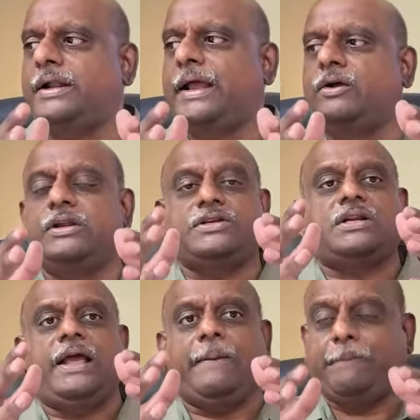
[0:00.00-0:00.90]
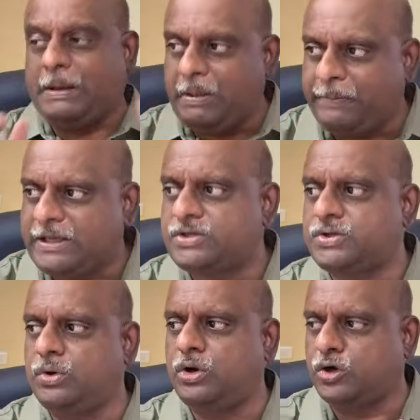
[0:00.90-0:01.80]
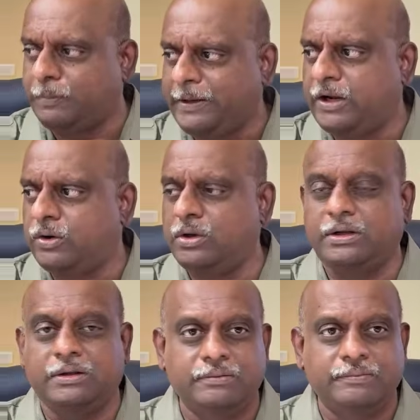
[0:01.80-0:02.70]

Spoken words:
agonists like pramipexole, ropinirole.